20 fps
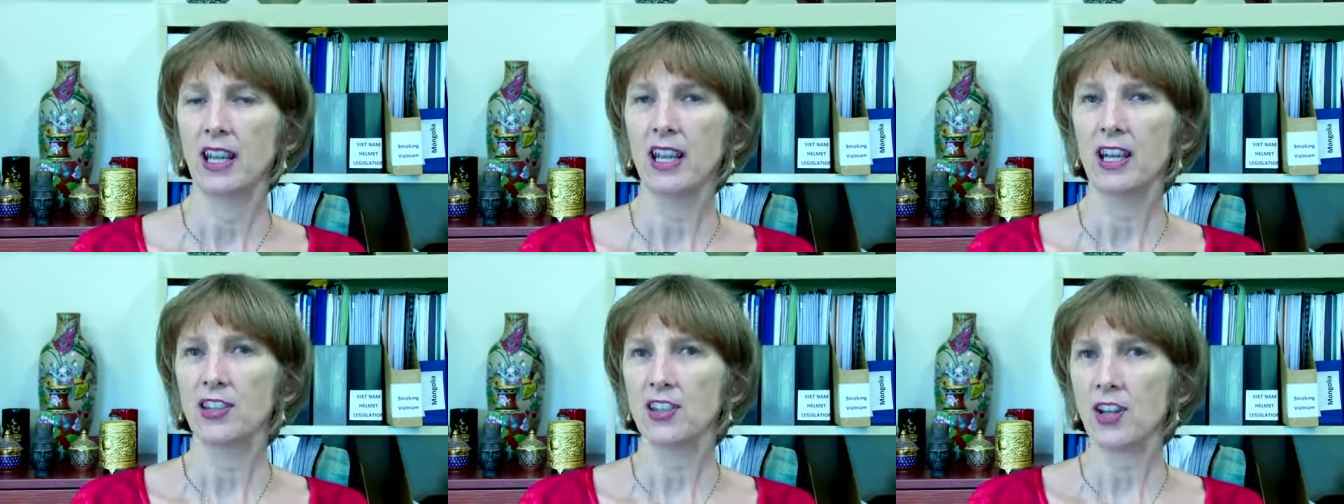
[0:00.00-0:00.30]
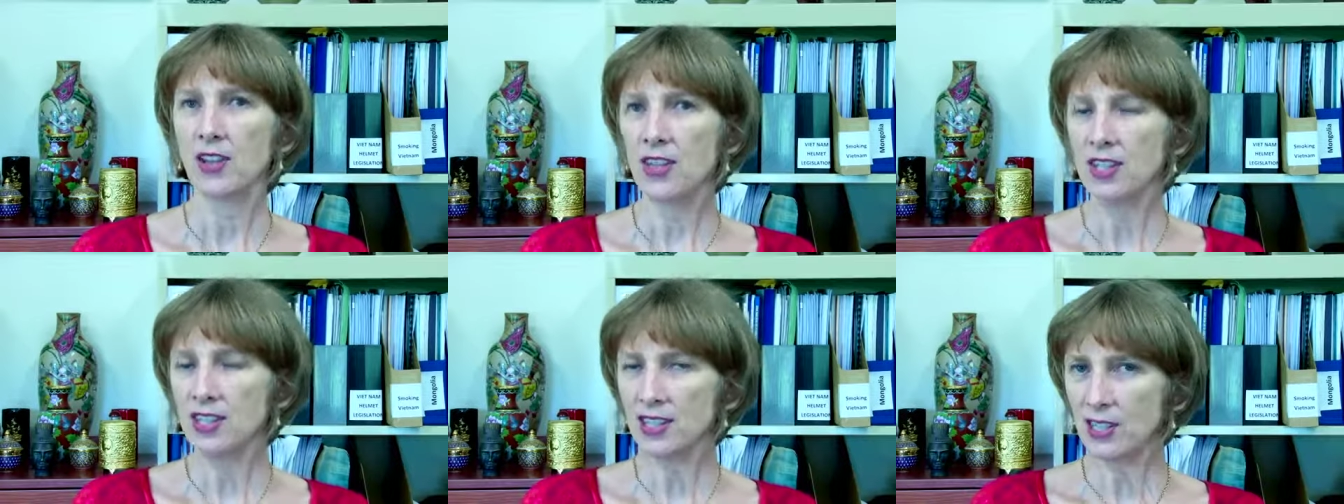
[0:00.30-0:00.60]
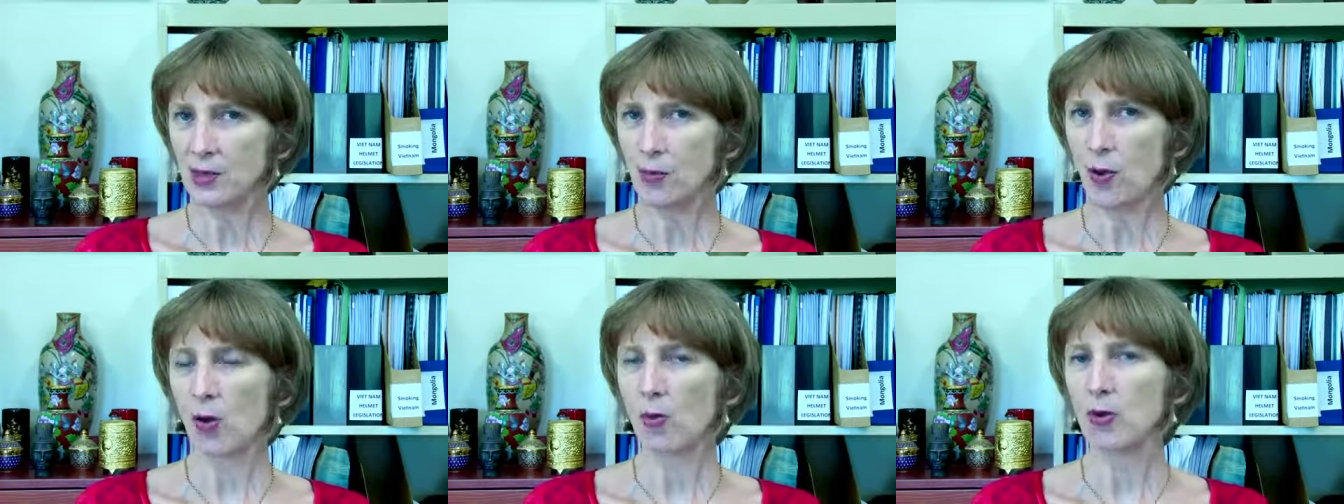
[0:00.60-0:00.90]
So this
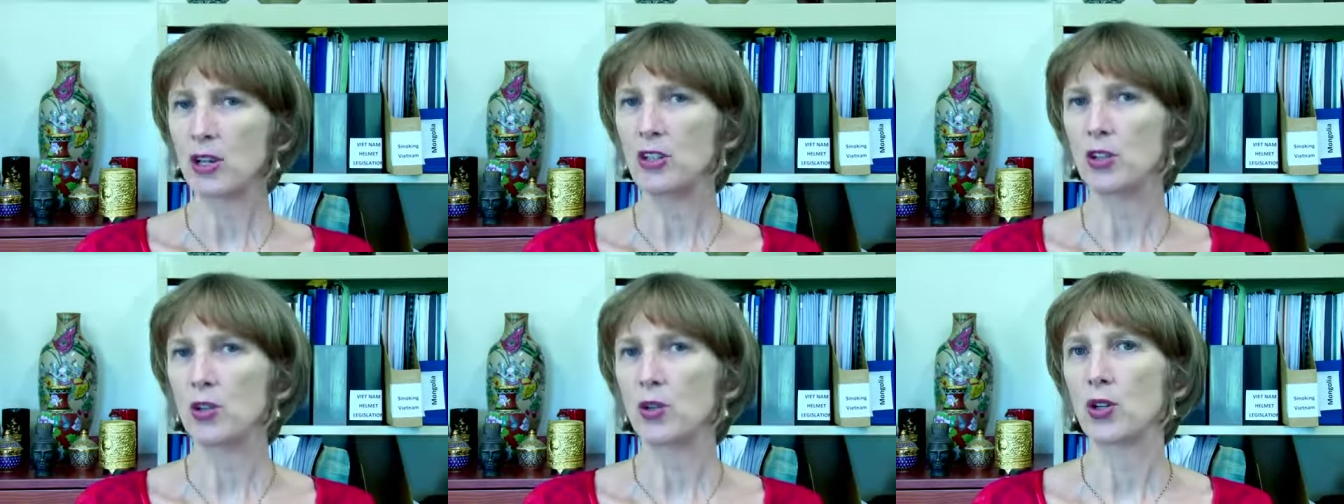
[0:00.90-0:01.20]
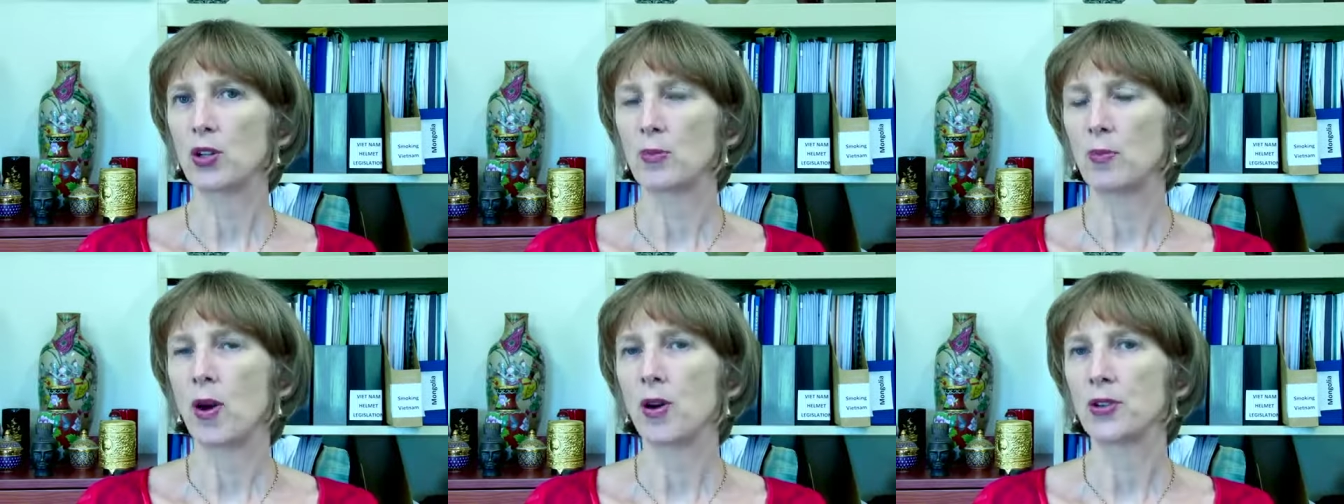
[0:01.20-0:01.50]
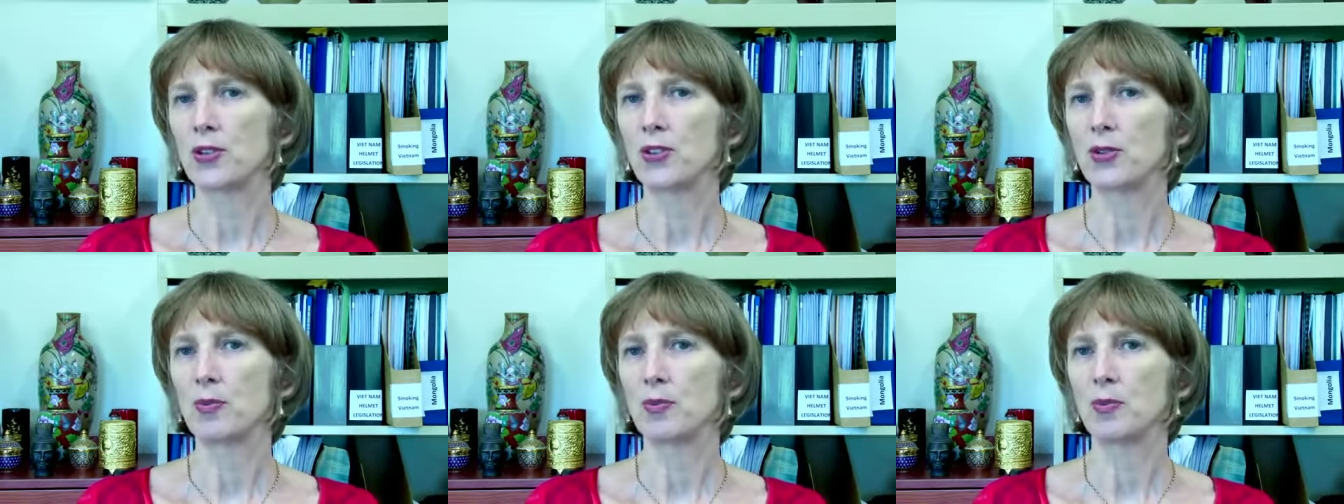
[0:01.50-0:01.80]
is what we do at
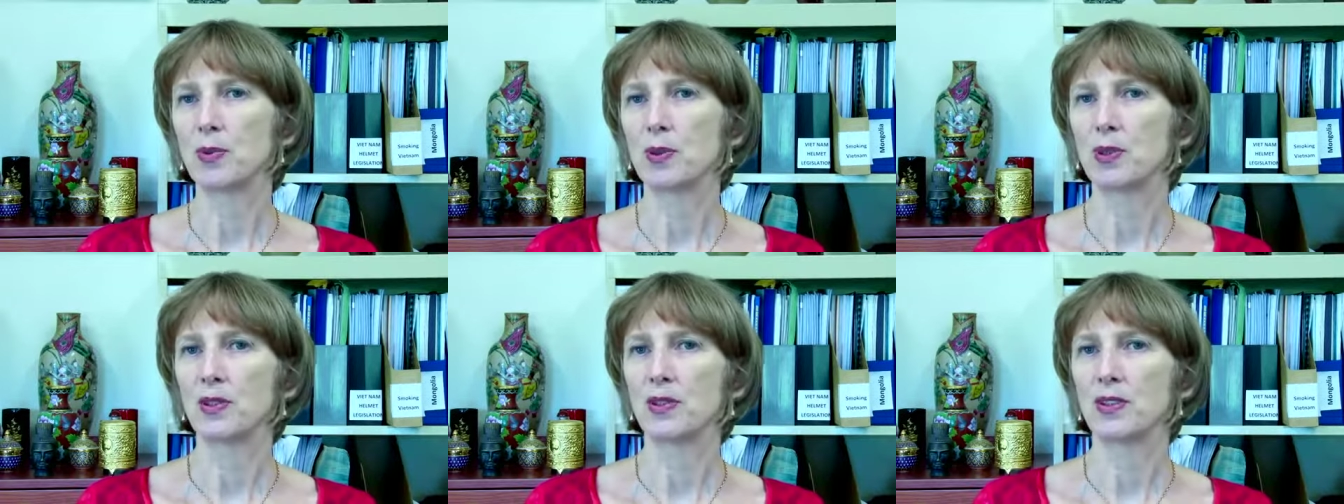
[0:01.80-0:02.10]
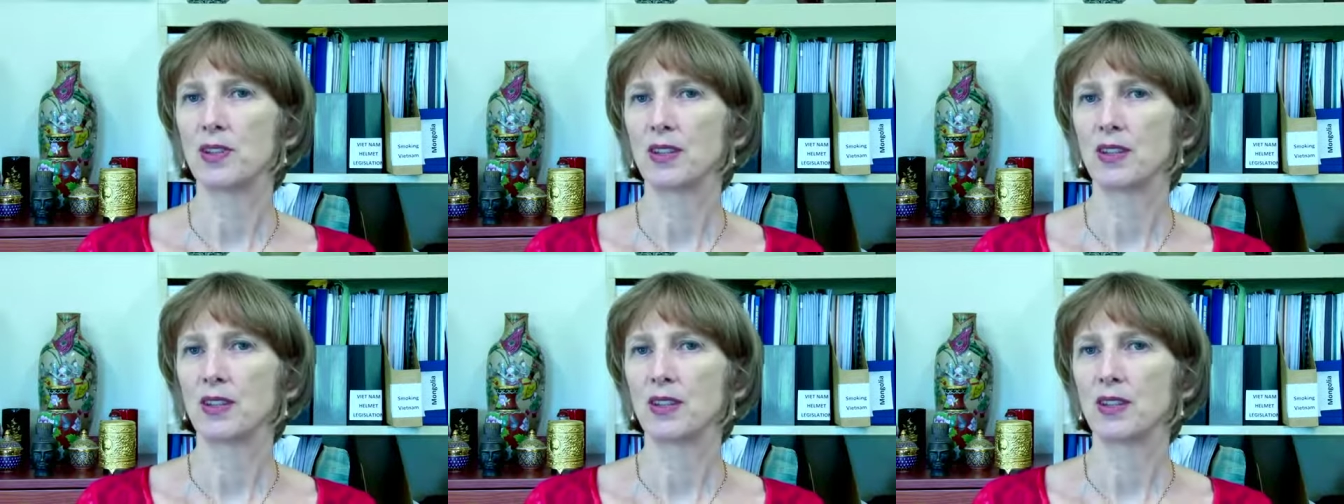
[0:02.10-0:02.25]
Possums.